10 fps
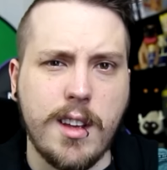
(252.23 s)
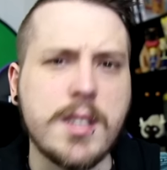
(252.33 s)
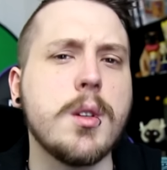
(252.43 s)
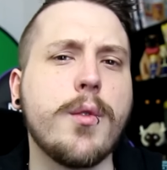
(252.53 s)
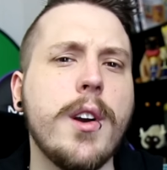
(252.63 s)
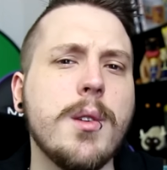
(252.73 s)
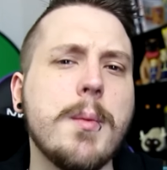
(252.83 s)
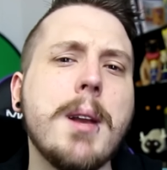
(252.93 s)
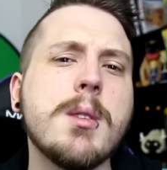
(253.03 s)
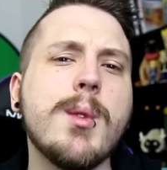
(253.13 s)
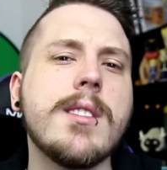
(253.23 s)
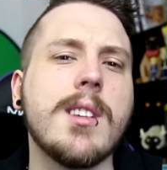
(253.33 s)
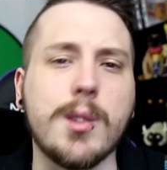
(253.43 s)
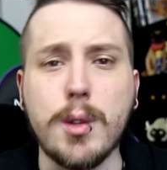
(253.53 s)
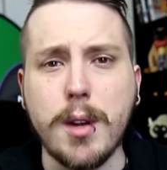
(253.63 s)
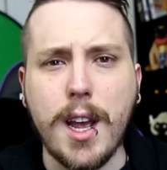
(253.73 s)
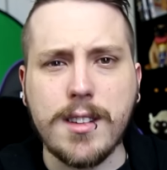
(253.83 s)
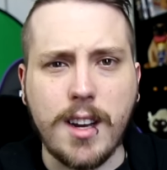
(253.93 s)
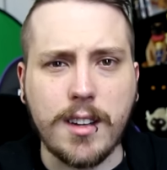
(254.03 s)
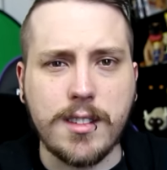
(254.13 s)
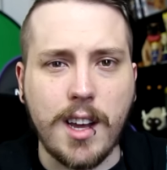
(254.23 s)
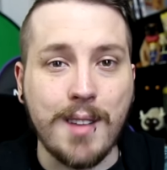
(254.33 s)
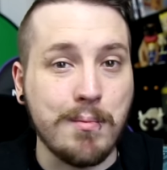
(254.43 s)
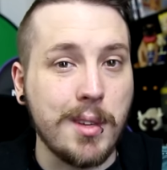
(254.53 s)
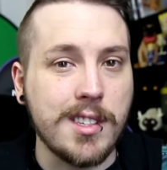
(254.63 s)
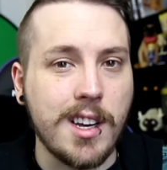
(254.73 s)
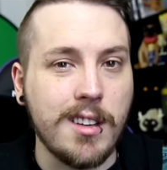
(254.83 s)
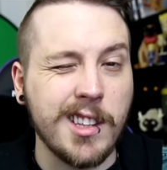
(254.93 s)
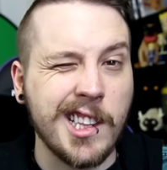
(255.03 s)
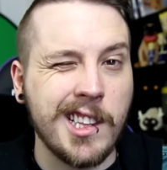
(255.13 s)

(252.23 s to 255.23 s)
As always, friend knows, my name is Ritz, and I'll see you guys next time. Peace out.